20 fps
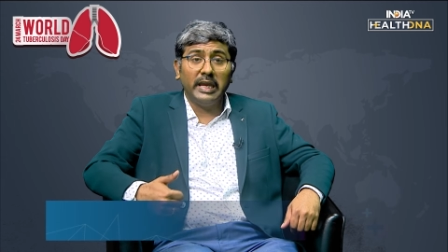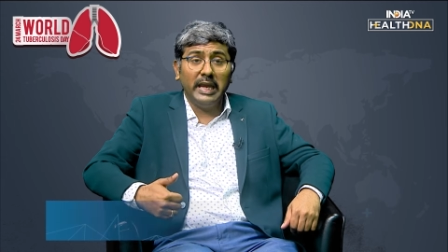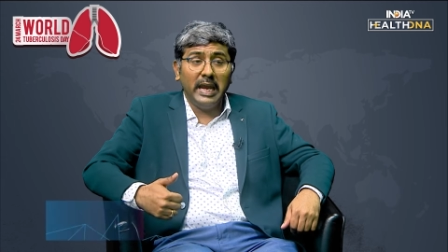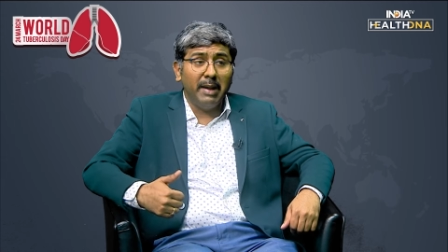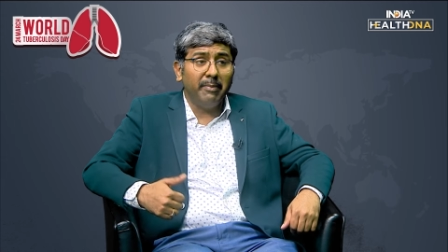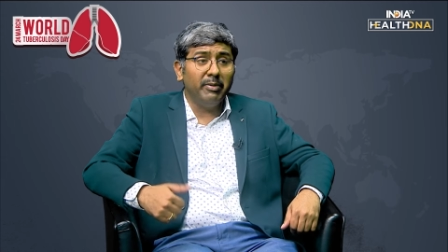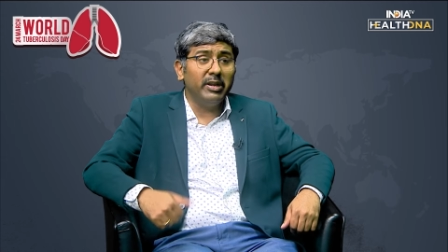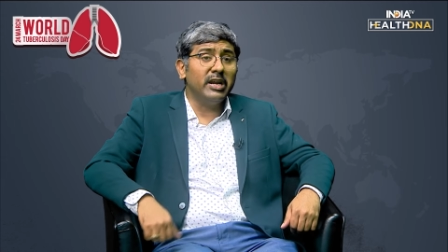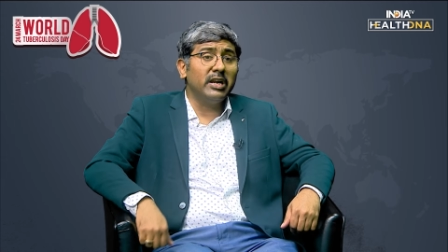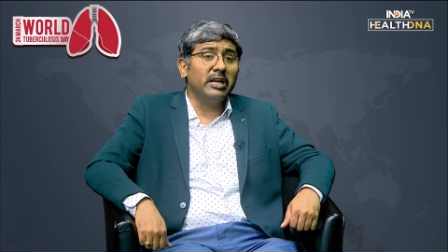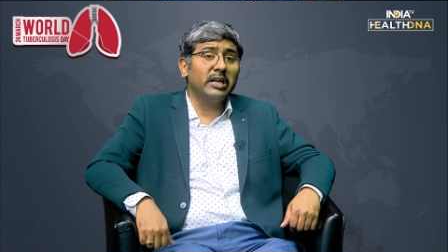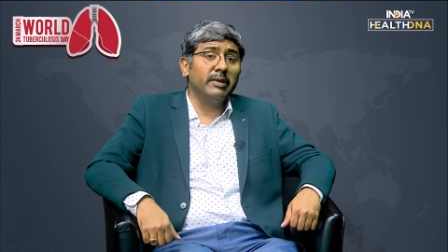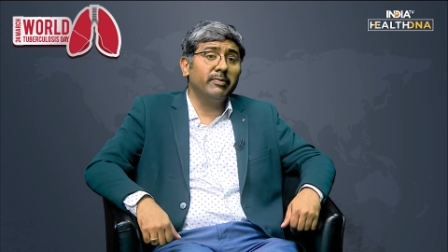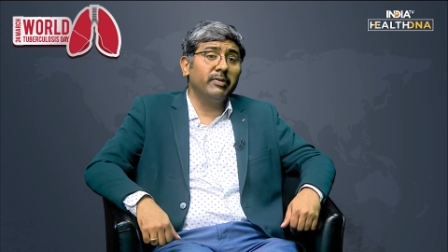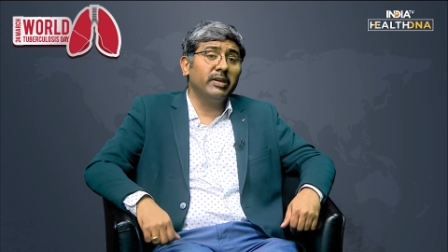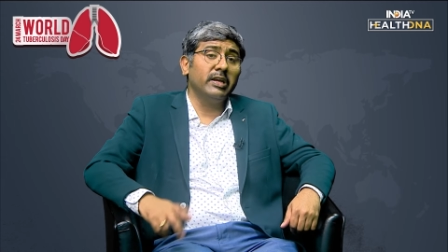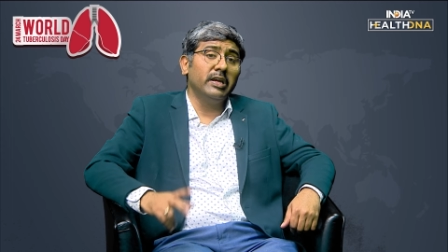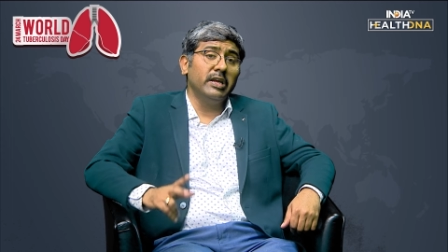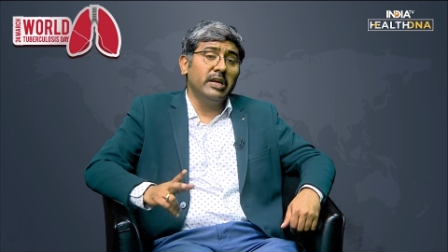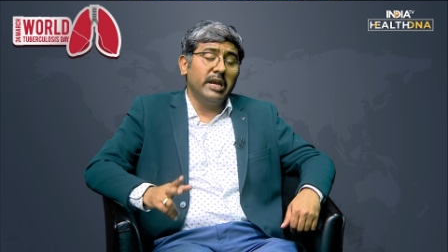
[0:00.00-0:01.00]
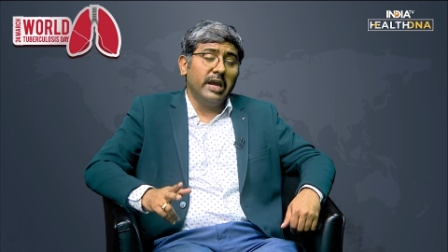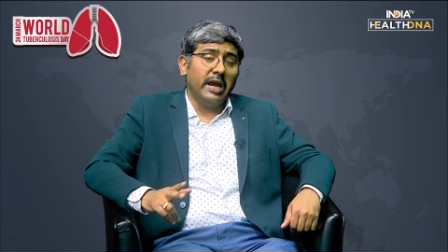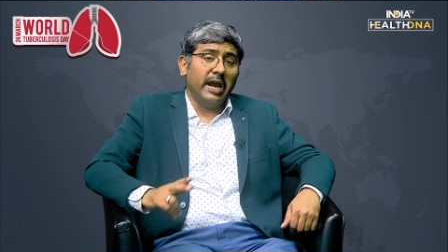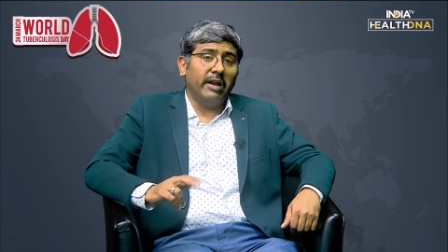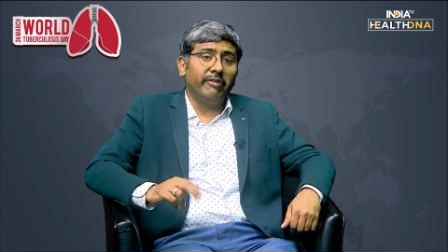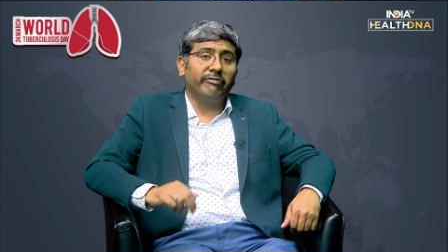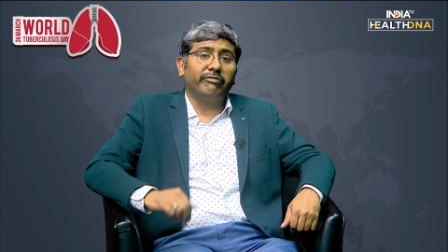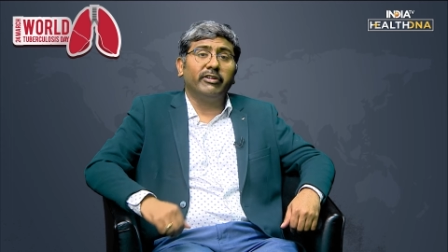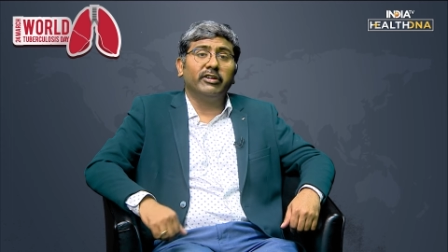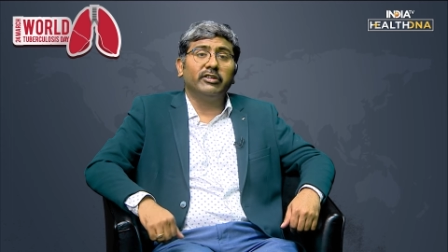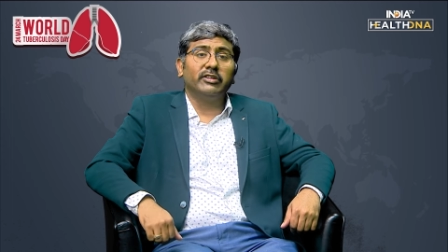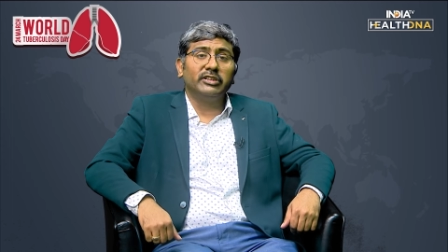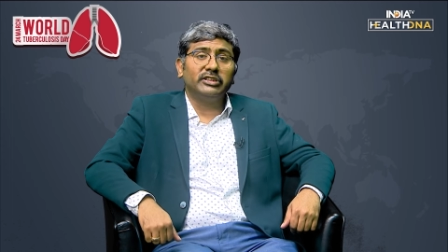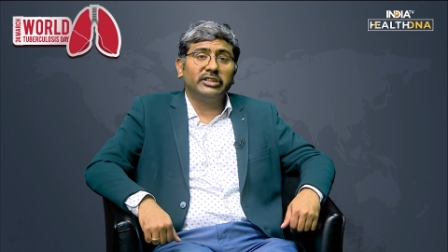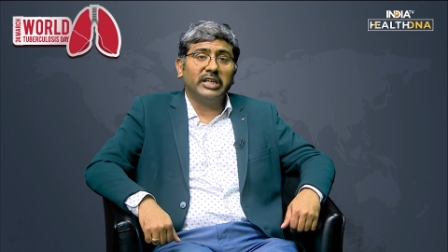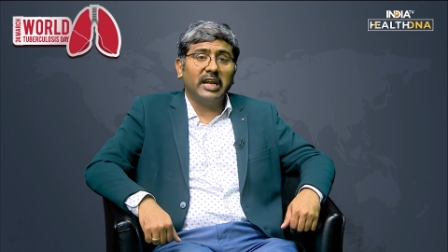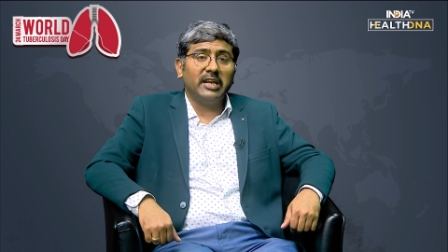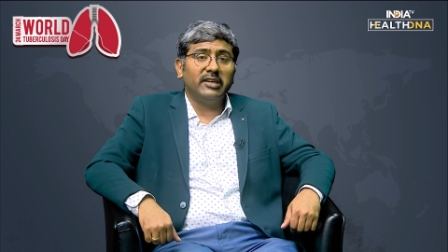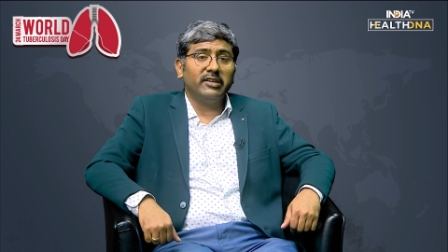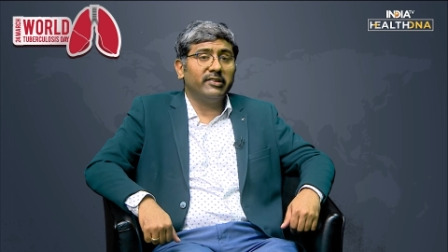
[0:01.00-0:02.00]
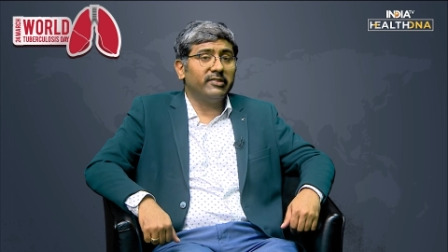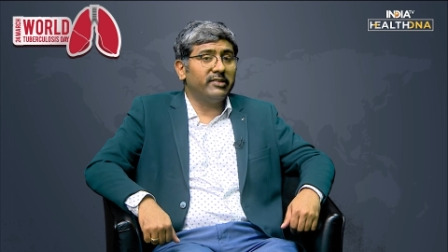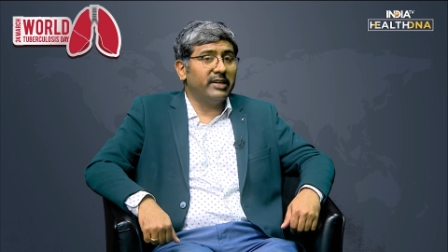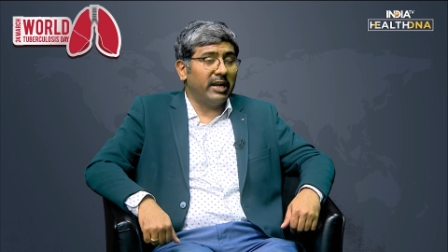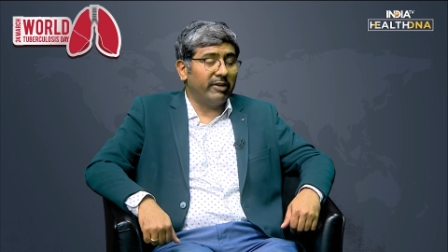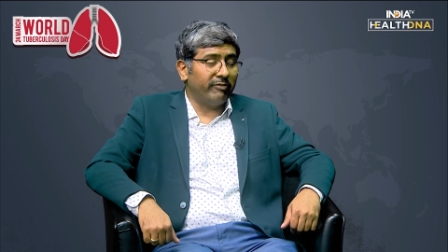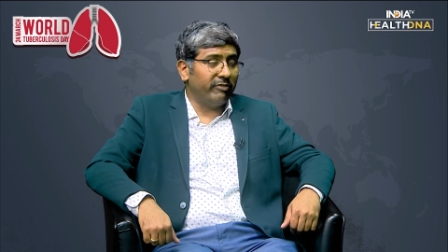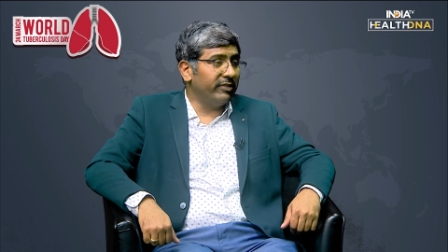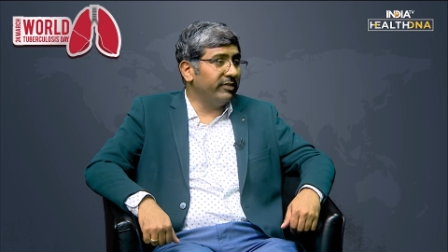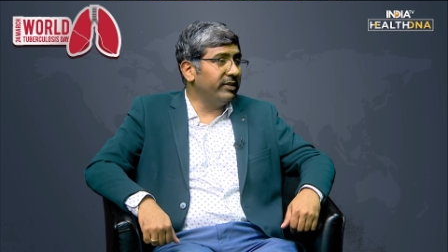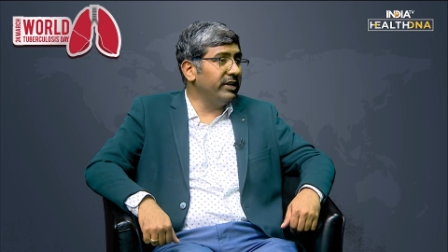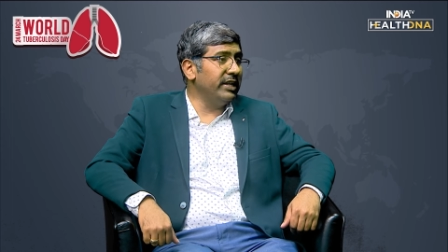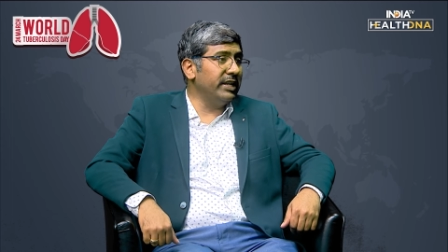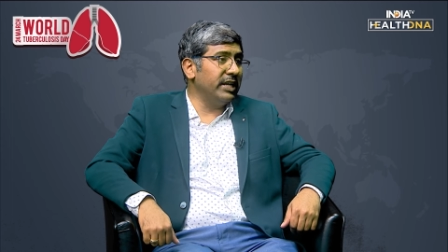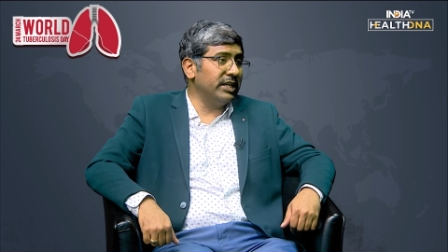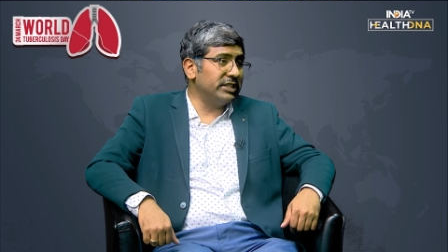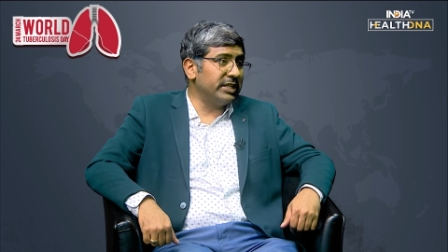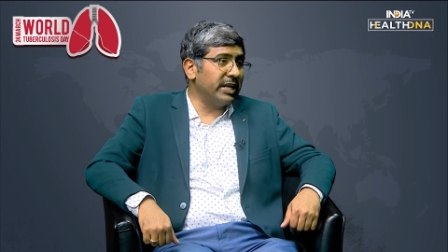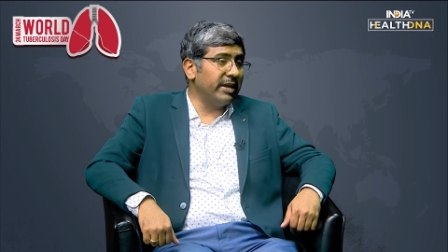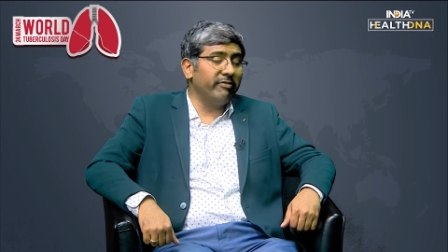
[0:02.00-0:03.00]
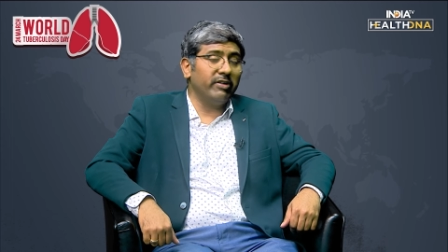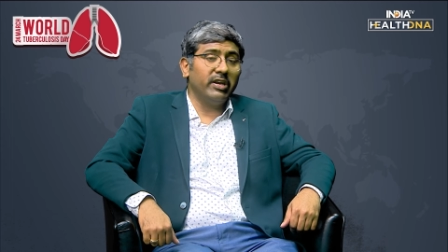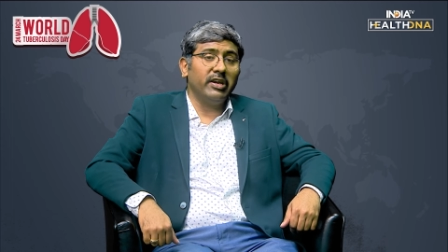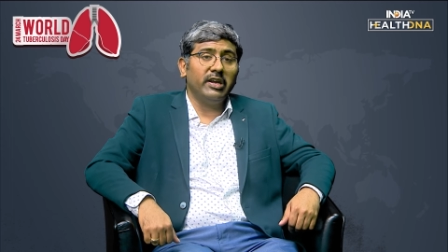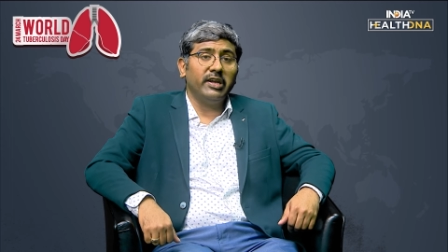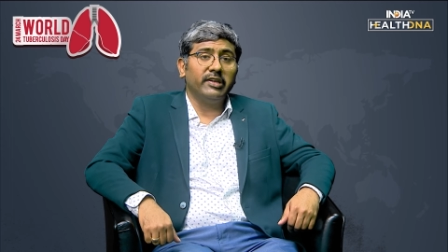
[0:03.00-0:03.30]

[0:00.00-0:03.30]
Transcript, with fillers: M D R T B. And further challenges that we see in H I V